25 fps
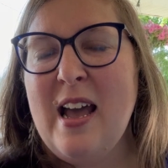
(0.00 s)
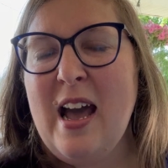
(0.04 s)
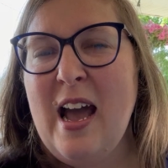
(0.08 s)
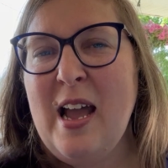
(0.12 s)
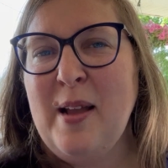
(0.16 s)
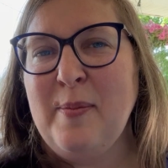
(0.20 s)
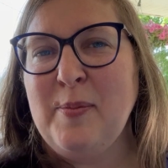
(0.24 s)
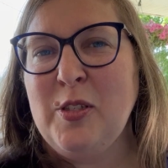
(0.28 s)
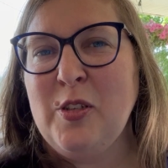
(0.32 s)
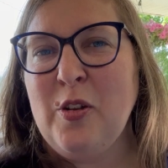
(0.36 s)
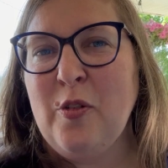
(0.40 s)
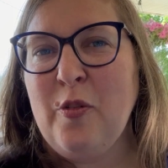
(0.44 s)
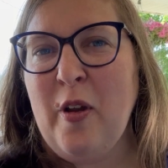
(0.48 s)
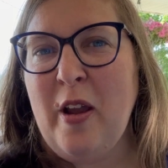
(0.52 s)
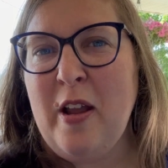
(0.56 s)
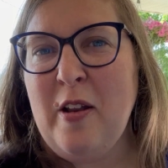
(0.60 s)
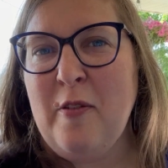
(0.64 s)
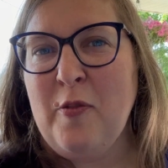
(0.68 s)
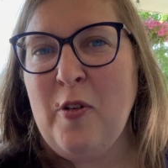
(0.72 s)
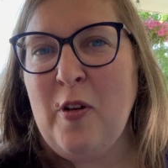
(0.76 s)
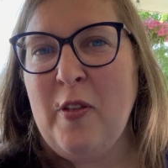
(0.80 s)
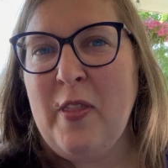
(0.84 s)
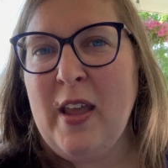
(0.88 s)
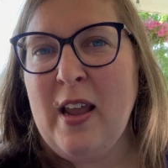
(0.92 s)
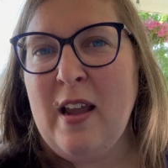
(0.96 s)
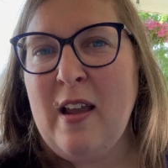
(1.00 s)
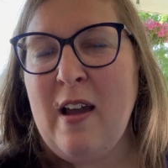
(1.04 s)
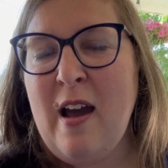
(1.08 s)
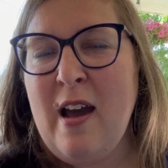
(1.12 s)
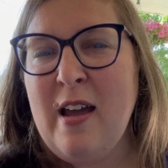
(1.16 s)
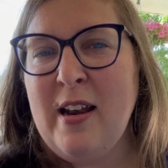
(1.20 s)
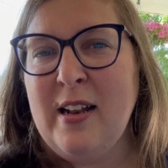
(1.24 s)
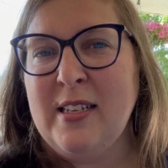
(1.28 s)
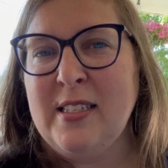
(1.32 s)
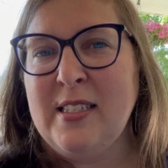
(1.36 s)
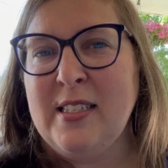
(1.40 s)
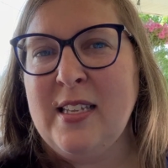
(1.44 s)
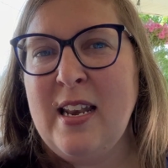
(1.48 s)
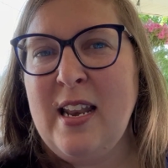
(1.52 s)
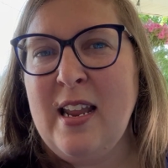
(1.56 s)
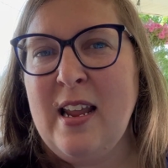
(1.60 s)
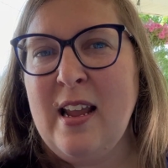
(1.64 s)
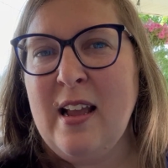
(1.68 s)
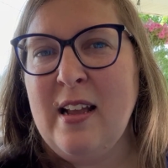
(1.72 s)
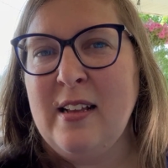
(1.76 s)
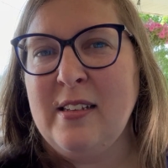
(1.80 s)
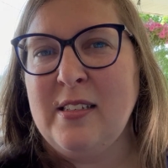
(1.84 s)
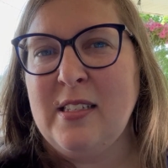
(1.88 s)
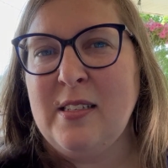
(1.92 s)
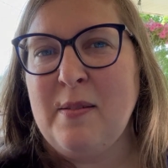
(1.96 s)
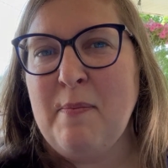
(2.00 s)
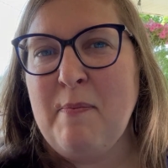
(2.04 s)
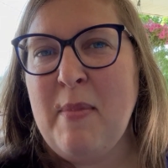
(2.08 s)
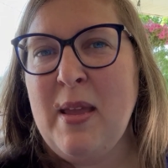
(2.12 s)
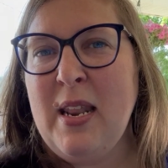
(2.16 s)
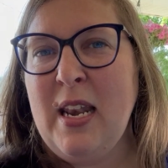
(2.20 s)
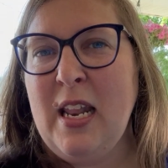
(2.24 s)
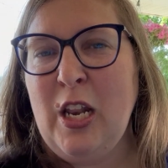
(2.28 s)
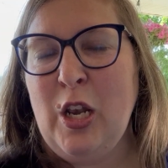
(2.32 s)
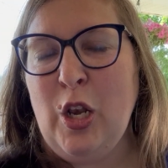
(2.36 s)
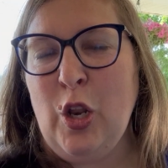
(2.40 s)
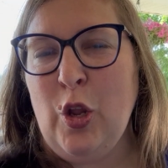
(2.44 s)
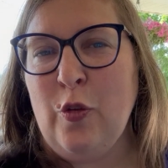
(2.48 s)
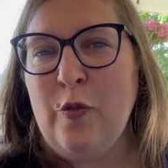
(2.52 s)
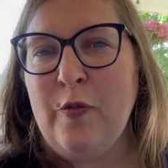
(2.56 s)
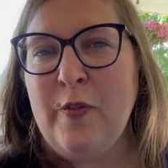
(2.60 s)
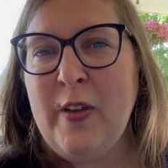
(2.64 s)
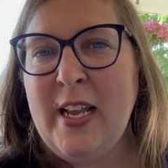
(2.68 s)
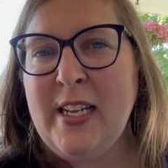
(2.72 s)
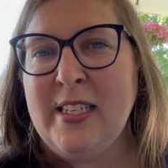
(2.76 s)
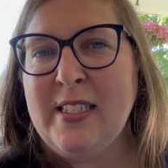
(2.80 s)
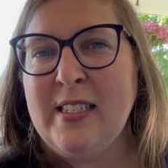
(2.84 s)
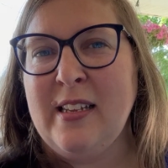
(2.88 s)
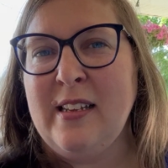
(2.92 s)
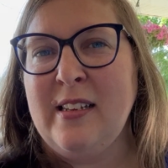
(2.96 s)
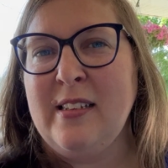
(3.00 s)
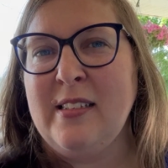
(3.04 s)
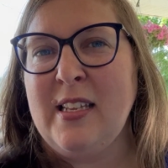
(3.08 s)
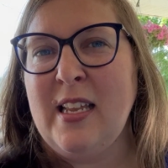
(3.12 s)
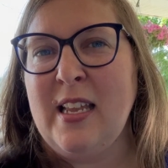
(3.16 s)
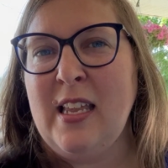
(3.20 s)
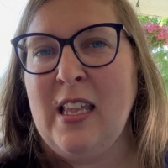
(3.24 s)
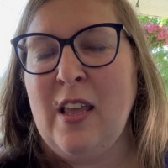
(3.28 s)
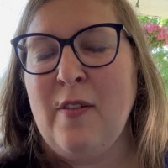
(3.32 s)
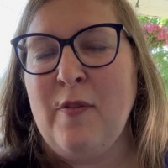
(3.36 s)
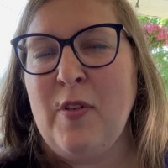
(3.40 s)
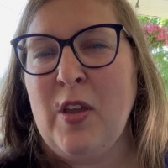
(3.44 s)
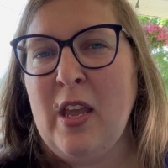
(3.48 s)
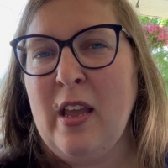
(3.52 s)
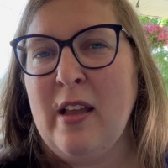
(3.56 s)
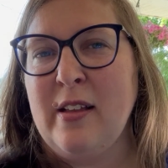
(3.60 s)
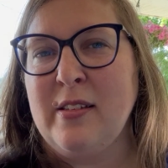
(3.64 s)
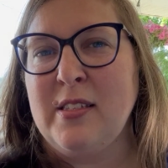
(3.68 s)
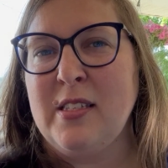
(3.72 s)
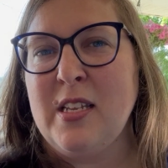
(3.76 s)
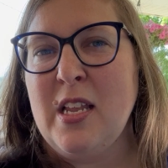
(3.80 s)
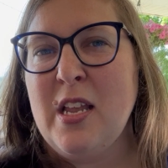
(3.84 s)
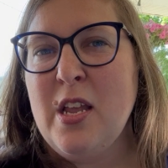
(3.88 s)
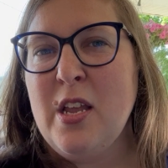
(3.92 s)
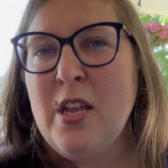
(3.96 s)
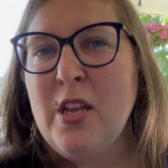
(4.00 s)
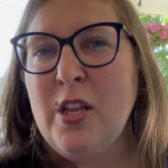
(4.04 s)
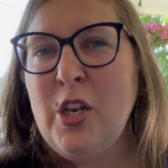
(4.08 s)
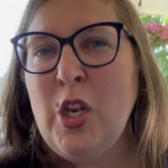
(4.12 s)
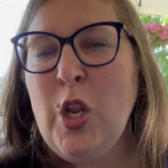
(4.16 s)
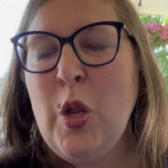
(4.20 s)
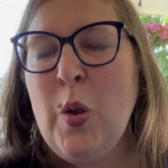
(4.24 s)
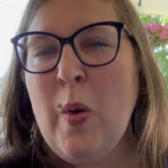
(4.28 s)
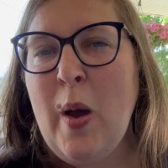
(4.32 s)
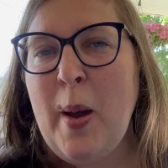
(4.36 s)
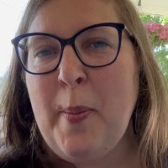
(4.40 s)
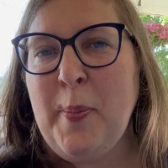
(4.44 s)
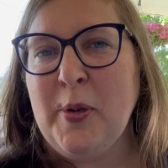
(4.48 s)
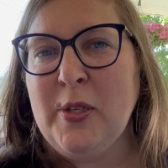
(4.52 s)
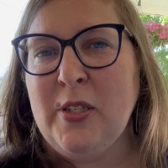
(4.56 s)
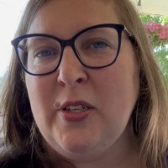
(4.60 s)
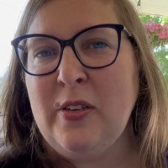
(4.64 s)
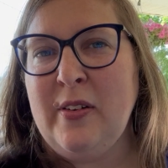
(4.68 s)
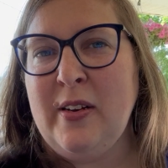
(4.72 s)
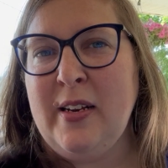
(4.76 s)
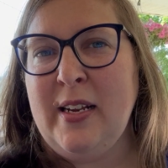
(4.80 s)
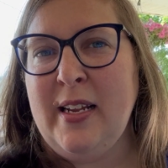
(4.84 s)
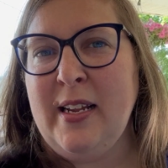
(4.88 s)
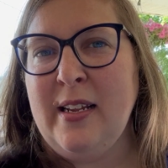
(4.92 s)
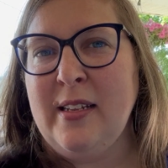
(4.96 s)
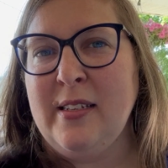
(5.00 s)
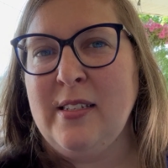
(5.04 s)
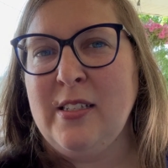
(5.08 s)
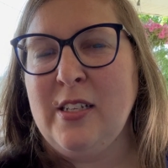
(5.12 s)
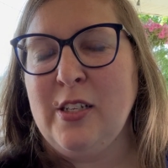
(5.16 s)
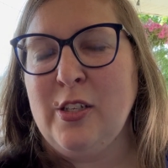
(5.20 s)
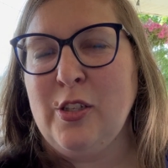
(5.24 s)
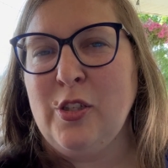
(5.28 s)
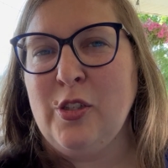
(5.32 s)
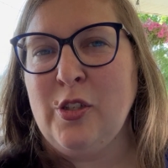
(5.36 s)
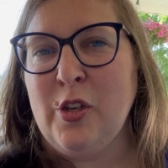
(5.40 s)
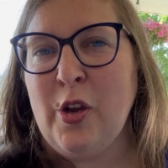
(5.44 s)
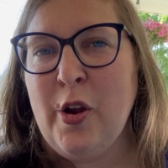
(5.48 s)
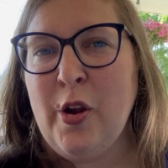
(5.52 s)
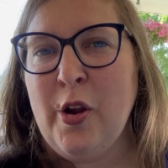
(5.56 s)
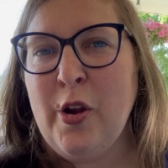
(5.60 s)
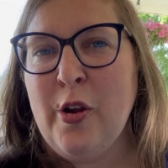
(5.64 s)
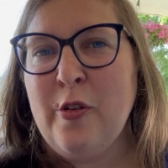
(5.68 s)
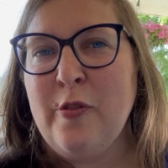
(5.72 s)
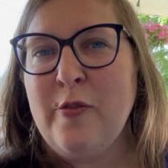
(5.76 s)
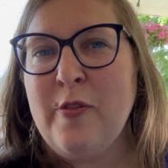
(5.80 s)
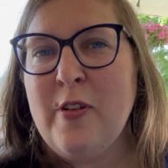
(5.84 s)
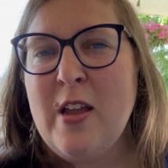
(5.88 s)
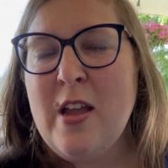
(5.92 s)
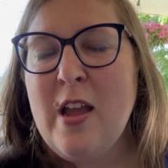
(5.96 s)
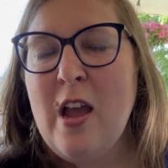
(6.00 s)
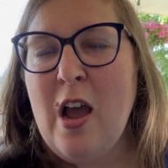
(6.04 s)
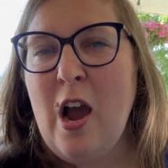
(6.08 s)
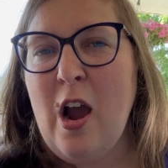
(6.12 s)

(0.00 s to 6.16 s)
I'm so grateful that God is sending us many new faces and giving us new opportunities to serve